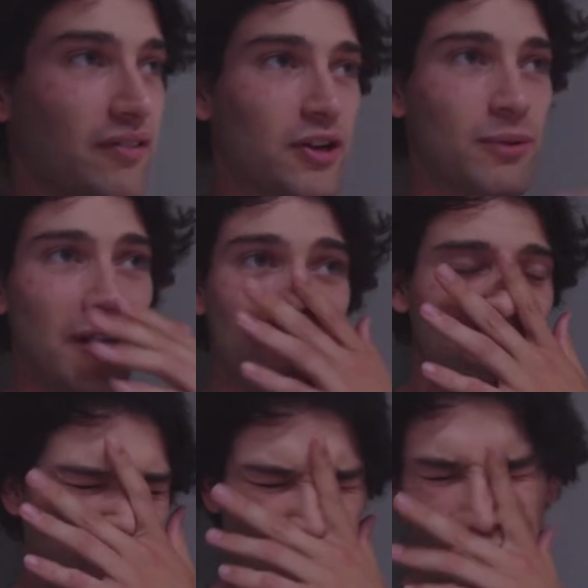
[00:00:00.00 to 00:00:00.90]
I've got
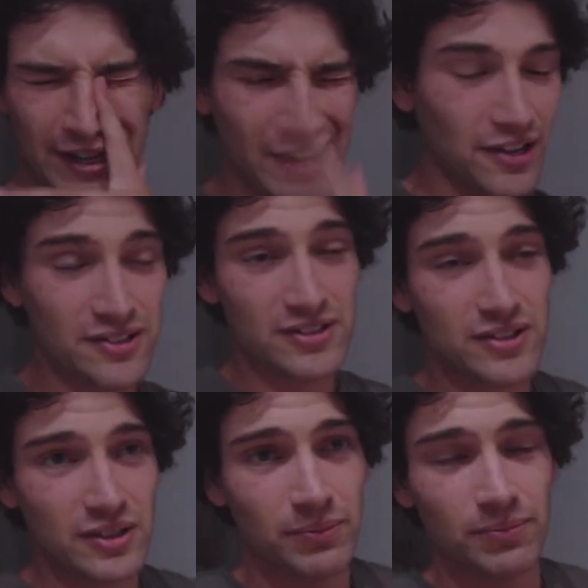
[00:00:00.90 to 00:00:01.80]
about three hours
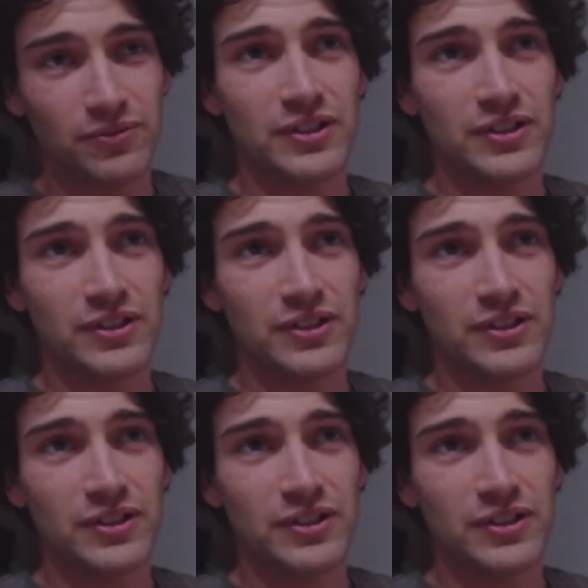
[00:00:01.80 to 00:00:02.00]
to